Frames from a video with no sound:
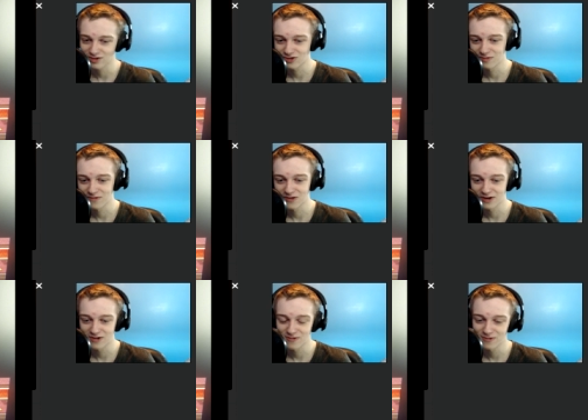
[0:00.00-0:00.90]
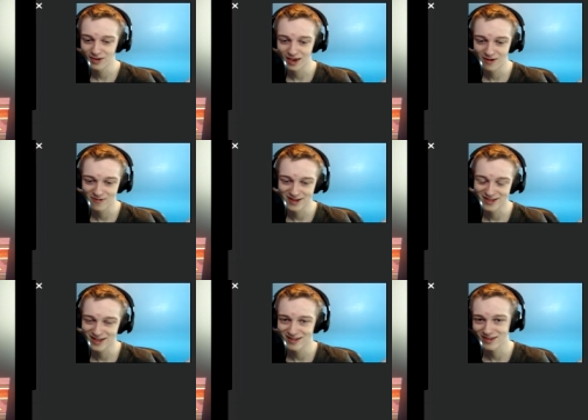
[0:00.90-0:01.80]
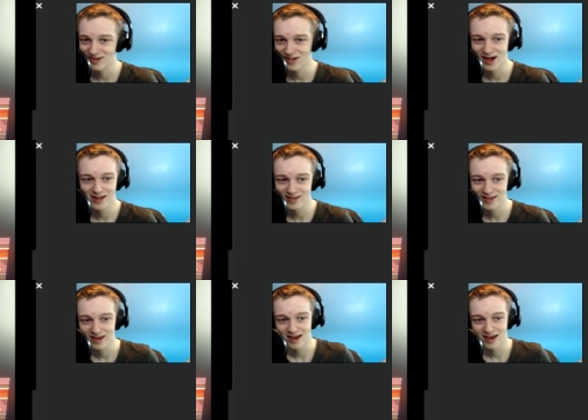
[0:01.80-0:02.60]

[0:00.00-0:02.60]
Should be very cool. Can't wait to get the class.